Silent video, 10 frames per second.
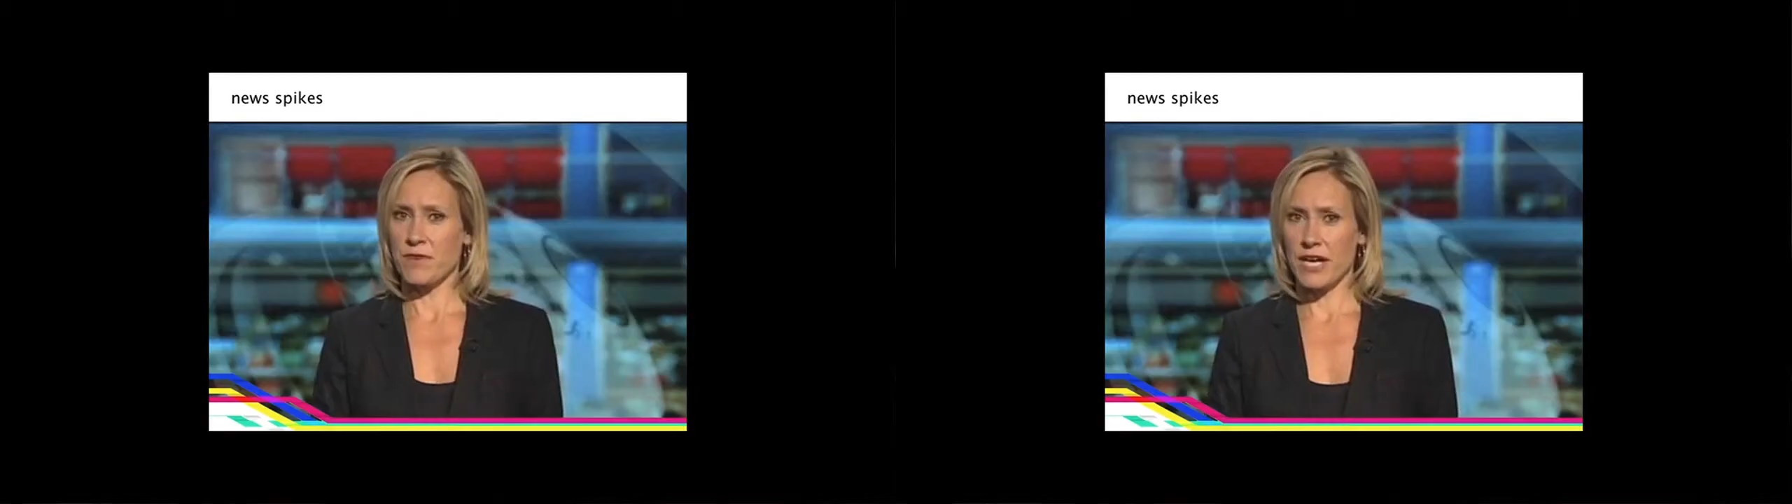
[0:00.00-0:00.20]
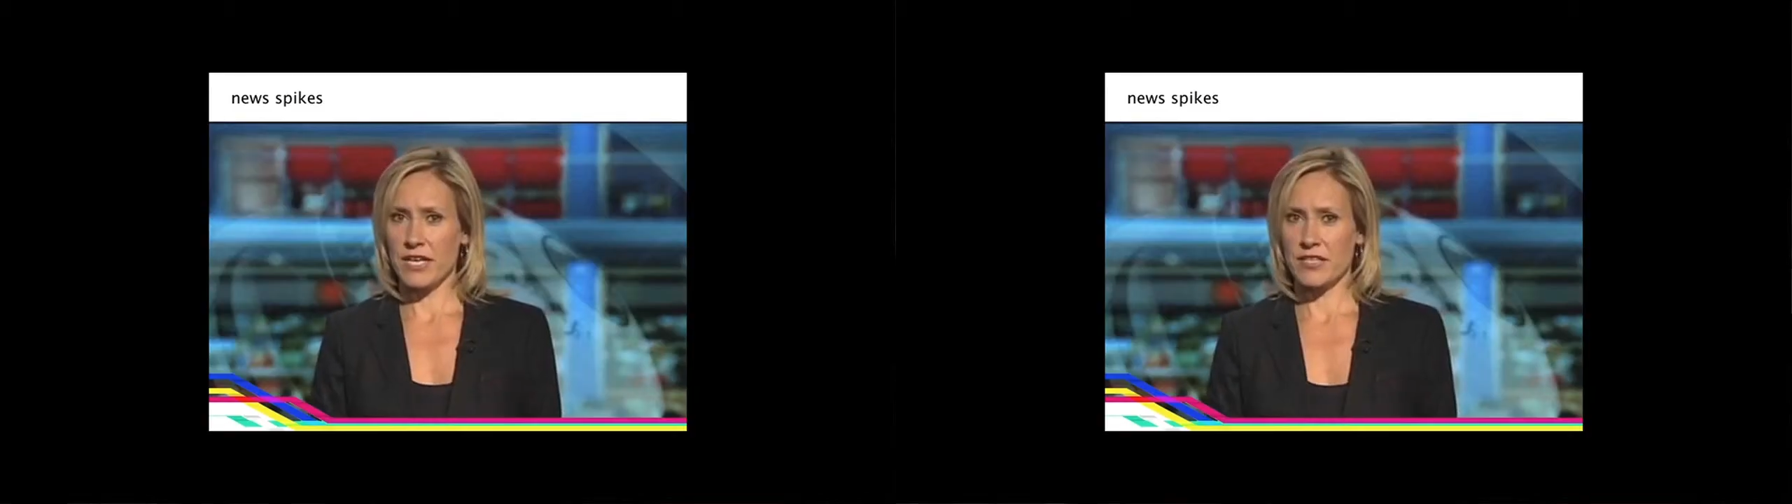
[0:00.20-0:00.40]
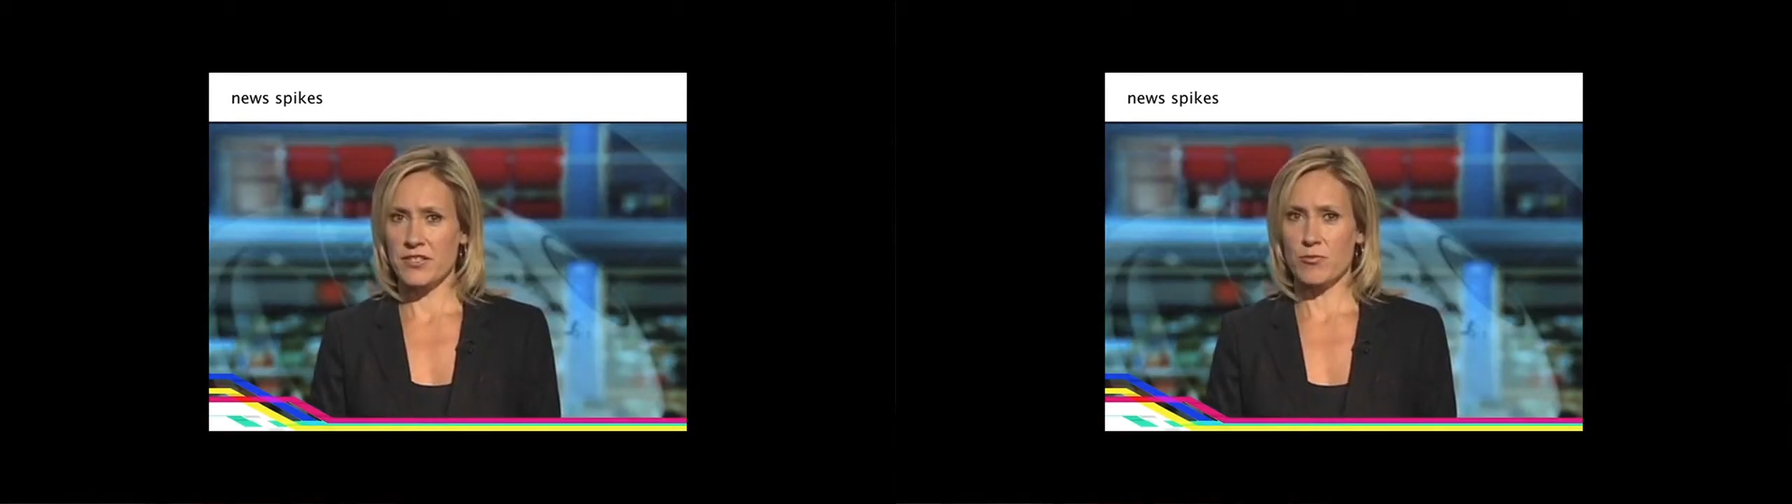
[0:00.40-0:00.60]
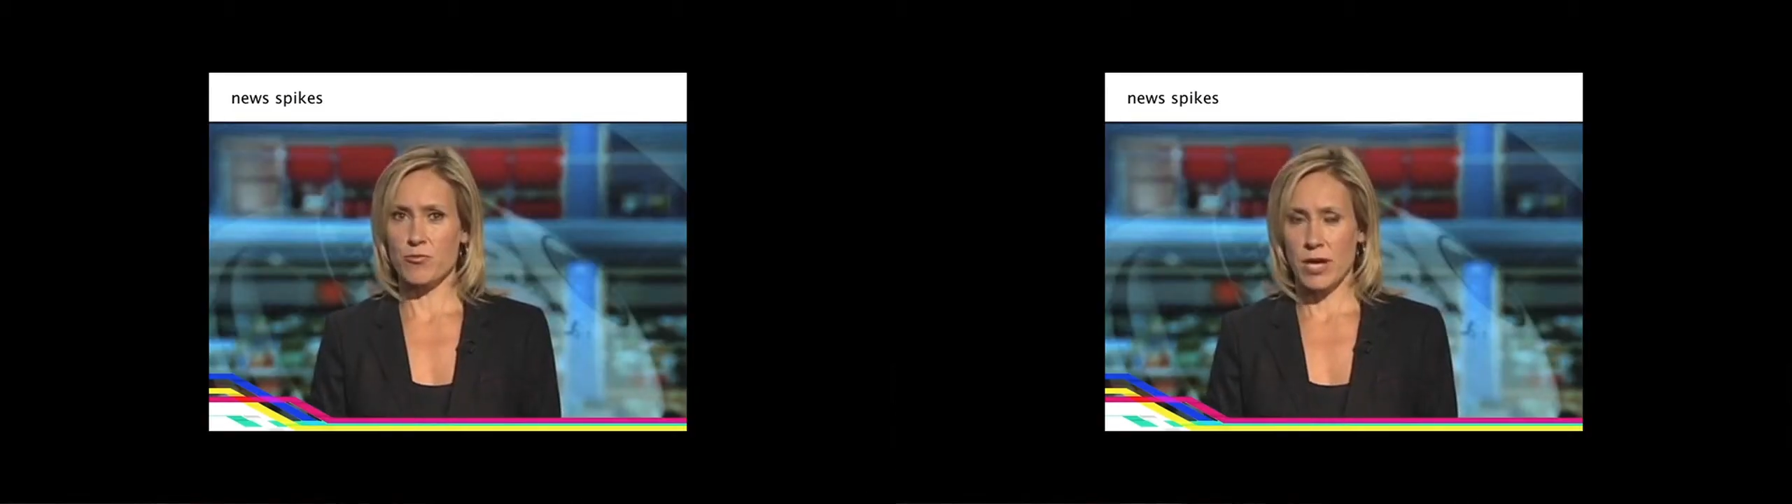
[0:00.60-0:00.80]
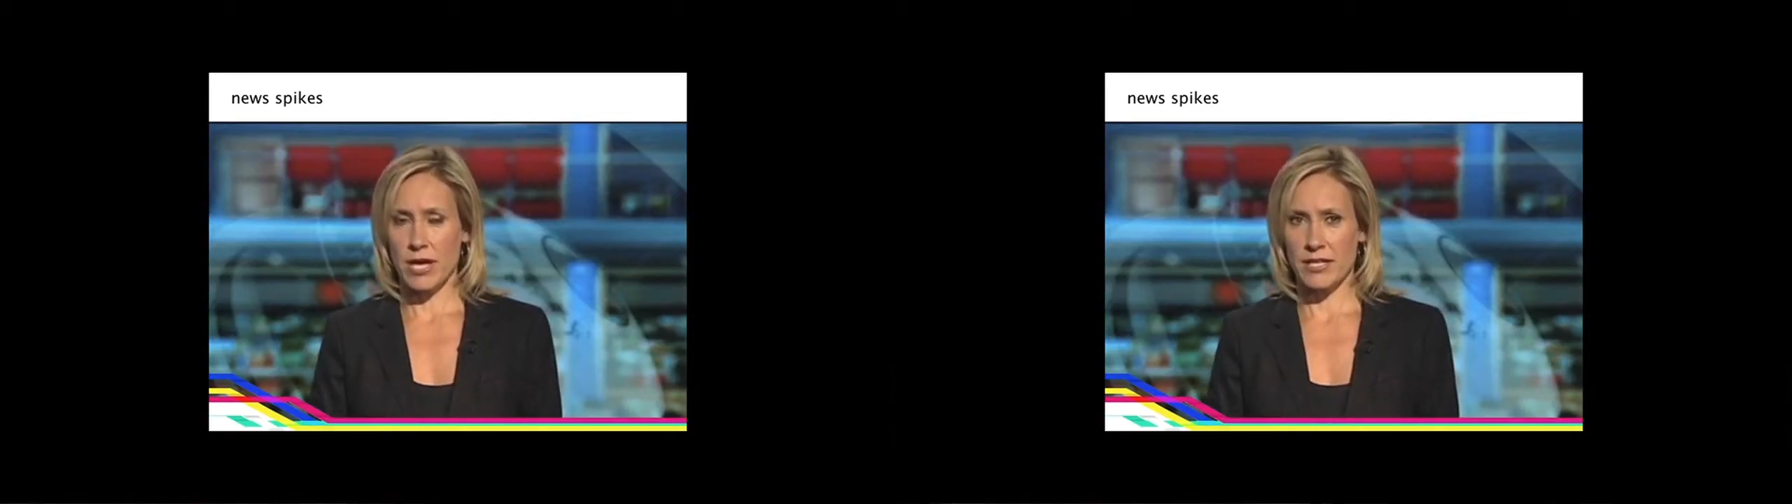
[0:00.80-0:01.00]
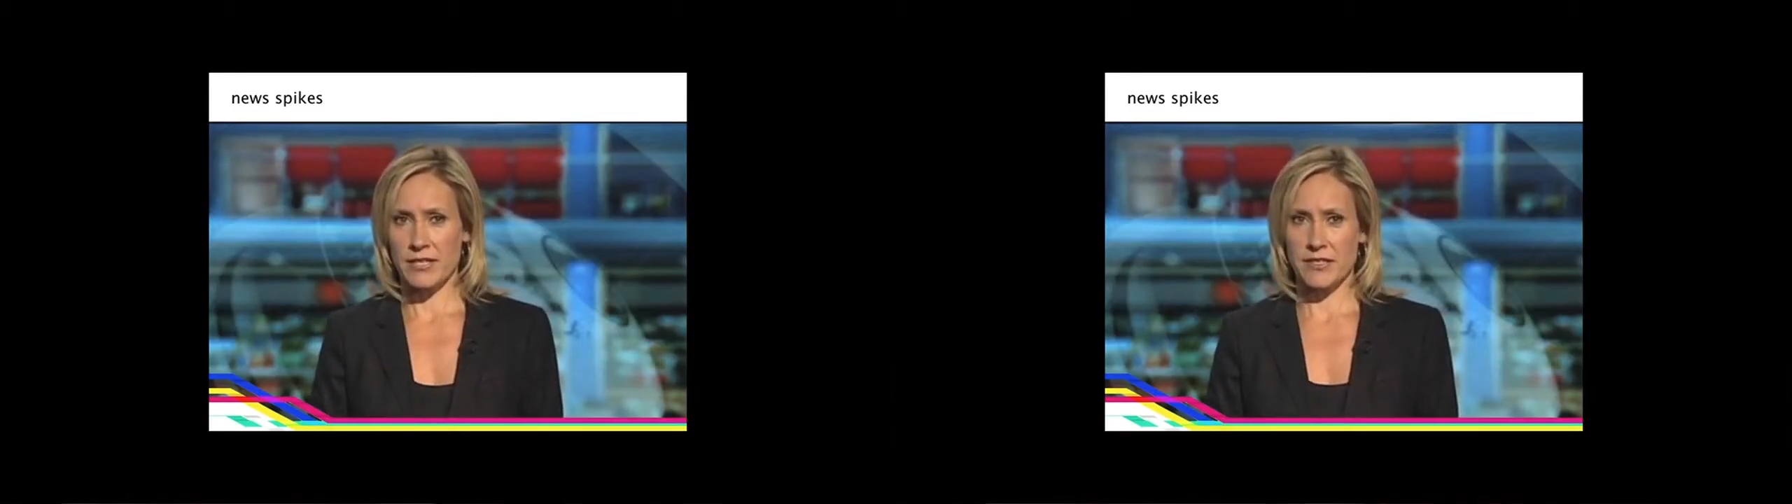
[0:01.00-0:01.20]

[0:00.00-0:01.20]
fires, riots,